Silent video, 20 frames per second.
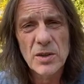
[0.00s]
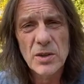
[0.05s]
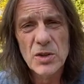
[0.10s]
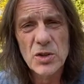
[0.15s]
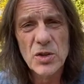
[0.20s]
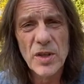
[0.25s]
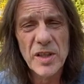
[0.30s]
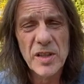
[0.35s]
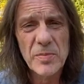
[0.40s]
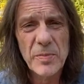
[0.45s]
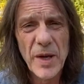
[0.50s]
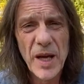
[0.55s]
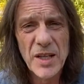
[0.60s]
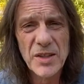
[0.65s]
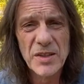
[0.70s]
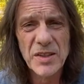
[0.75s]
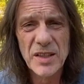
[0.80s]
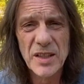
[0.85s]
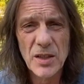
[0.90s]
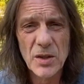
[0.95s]

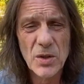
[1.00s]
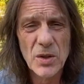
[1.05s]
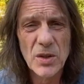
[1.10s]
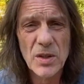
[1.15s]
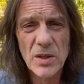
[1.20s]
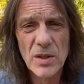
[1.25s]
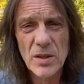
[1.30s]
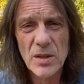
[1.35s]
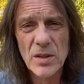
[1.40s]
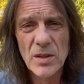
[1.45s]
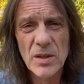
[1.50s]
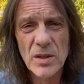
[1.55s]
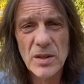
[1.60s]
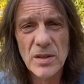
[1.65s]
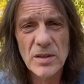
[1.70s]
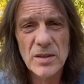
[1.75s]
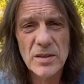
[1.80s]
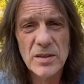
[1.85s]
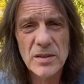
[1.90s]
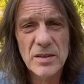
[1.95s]
trespassing or